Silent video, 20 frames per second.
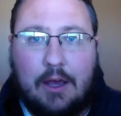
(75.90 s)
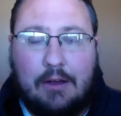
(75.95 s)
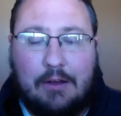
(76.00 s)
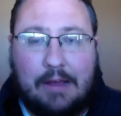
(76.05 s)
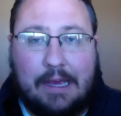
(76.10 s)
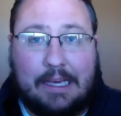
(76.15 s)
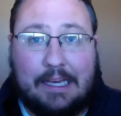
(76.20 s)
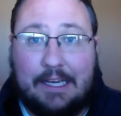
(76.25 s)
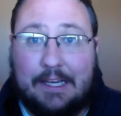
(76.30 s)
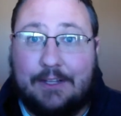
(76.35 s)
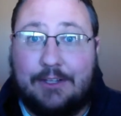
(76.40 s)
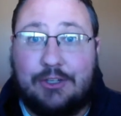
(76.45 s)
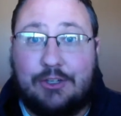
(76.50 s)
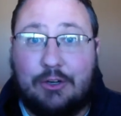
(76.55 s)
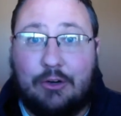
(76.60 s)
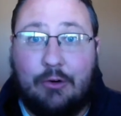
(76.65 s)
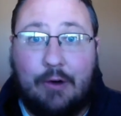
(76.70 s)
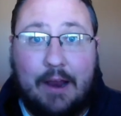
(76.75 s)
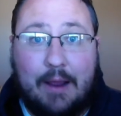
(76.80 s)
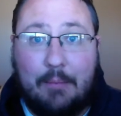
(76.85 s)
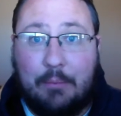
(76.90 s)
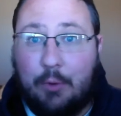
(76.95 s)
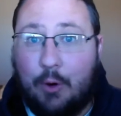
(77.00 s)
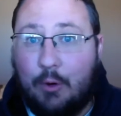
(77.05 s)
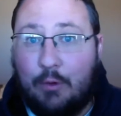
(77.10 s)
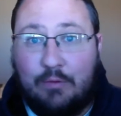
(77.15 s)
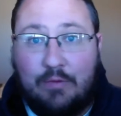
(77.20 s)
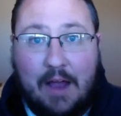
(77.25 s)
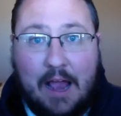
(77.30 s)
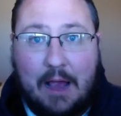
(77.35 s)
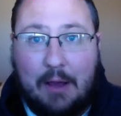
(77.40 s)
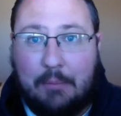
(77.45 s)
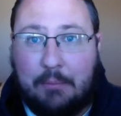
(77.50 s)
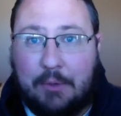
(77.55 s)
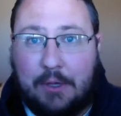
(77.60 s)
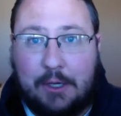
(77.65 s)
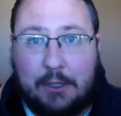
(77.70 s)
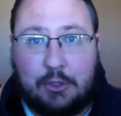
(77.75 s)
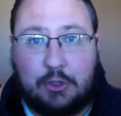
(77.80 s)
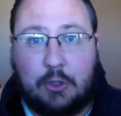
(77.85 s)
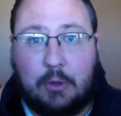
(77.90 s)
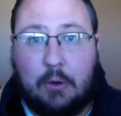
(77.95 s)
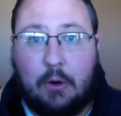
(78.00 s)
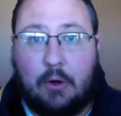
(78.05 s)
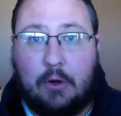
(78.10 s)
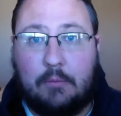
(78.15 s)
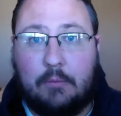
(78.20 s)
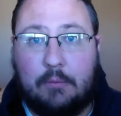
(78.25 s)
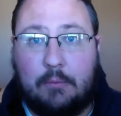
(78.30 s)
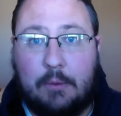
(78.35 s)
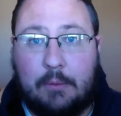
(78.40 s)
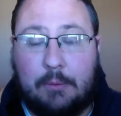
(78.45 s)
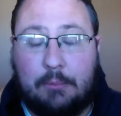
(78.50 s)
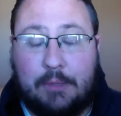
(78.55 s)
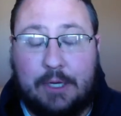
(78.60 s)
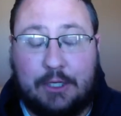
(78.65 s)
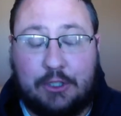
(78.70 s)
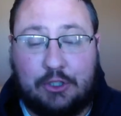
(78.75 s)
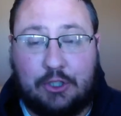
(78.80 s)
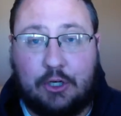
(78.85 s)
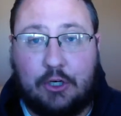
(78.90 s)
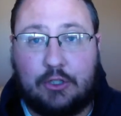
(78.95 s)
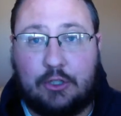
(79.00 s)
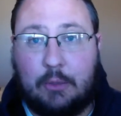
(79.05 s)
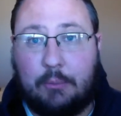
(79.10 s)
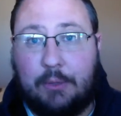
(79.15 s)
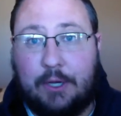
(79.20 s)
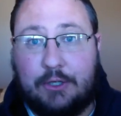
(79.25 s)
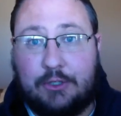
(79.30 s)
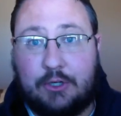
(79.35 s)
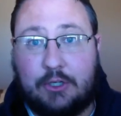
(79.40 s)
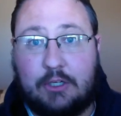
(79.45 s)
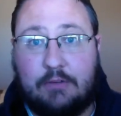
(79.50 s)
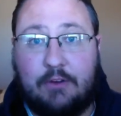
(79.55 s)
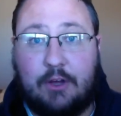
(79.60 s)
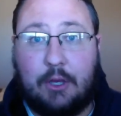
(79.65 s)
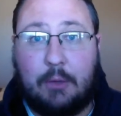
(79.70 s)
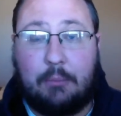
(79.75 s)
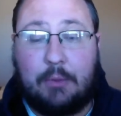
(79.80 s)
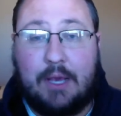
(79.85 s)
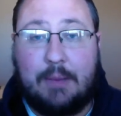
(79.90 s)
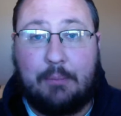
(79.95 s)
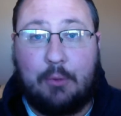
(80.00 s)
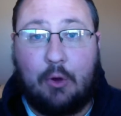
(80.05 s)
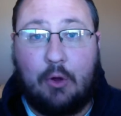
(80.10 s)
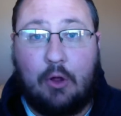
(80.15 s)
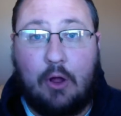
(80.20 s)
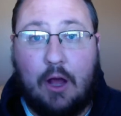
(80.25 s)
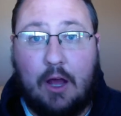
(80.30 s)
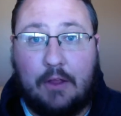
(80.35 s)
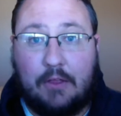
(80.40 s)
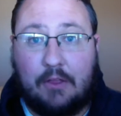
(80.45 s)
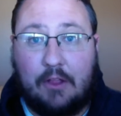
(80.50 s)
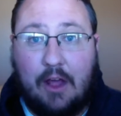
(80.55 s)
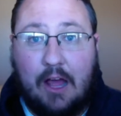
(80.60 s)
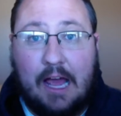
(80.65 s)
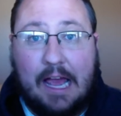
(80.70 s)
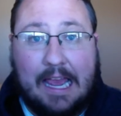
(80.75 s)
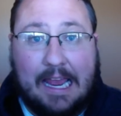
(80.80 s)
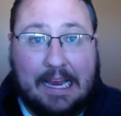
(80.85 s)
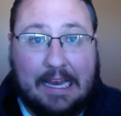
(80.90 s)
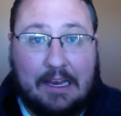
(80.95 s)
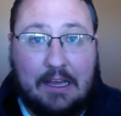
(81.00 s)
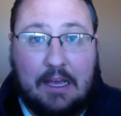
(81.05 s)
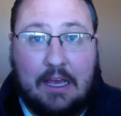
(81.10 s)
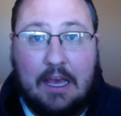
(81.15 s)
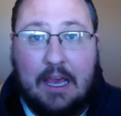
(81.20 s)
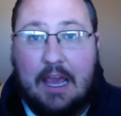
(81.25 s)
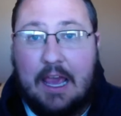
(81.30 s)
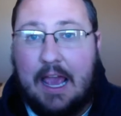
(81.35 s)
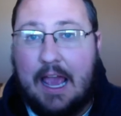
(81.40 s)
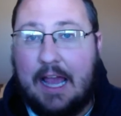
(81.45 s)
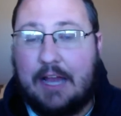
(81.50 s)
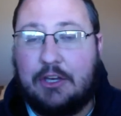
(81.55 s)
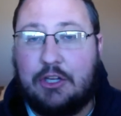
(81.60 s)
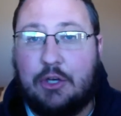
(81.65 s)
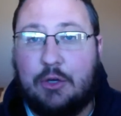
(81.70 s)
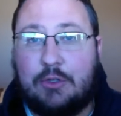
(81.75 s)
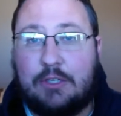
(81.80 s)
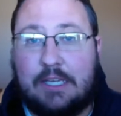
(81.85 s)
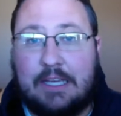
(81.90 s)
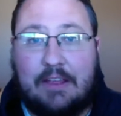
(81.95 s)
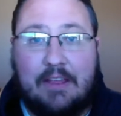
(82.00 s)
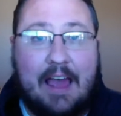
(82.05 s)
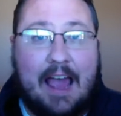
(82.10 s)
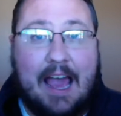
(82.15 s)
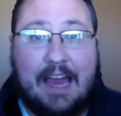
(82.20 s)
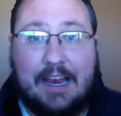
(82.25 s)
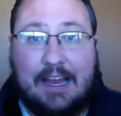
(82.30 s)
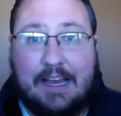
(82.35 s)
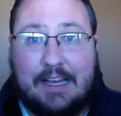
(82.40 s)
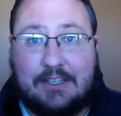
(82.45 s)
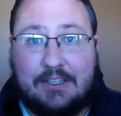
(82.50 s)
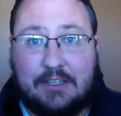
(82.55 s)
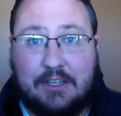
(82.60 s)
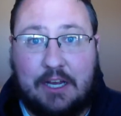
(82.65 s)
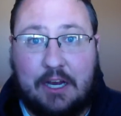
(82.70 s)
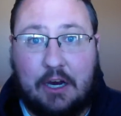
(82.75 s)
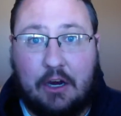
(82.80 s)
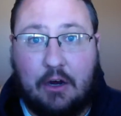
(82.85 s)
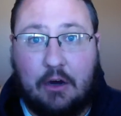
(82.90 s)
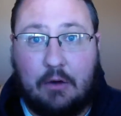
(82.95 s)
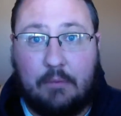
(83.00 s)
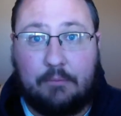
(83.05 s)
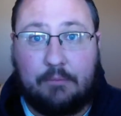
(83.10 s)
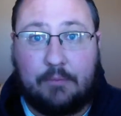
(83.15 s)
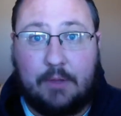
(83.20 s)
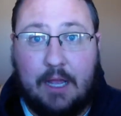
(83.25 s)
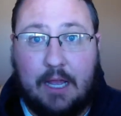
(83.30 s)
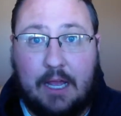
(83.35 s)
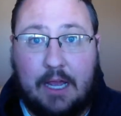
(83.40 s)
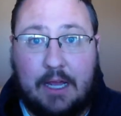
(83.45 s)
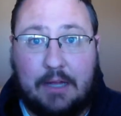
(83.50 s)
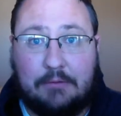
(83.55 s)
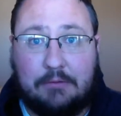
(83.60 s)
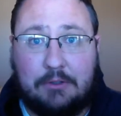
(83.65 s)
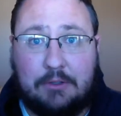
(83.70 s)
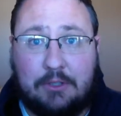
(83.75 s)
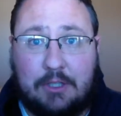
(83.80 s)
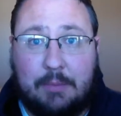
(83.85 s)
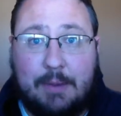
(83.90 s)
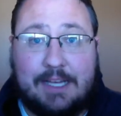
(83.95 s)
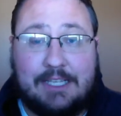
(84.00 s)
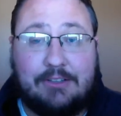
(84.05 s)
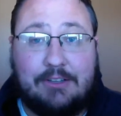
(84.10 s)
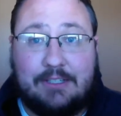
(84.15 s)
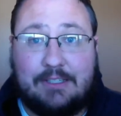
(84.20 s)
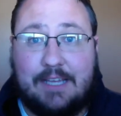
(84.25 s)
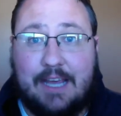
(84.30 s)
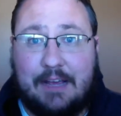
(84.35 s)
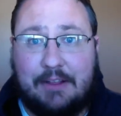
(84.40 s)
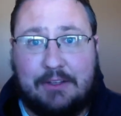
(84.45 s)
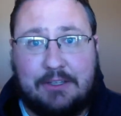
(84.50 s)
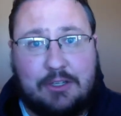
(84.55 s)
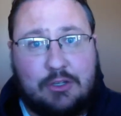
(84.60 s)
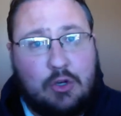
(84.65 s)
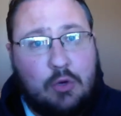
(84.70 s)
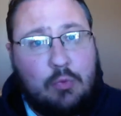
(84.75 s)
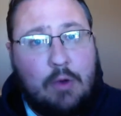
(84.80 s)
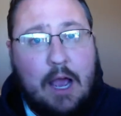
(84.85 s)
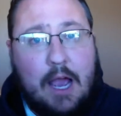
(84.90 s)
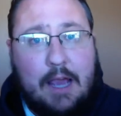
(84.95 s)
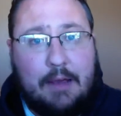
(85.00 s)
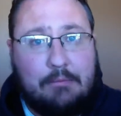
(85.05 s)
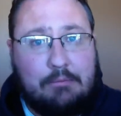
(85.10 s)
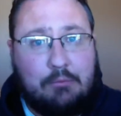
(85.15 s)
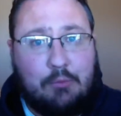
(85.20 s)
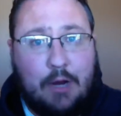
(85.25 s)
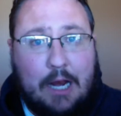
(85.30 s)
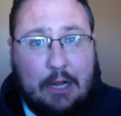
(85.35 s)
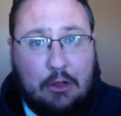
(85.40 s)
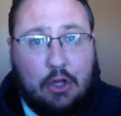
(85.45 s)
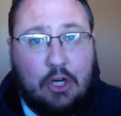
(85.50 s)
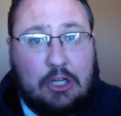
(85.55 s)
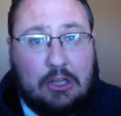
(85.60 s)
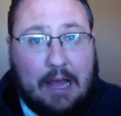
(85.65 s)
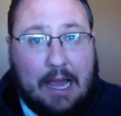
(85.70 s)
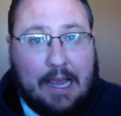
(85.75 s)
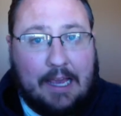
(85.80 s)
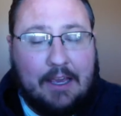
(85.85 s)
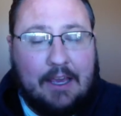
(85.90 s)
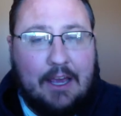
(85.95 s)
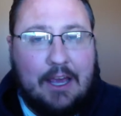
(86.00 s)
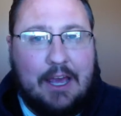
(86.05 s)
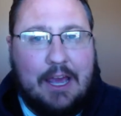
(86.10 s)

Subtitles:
like Instagram profile pictures or pictures of other people online and using that as their to basically say this is what I look like.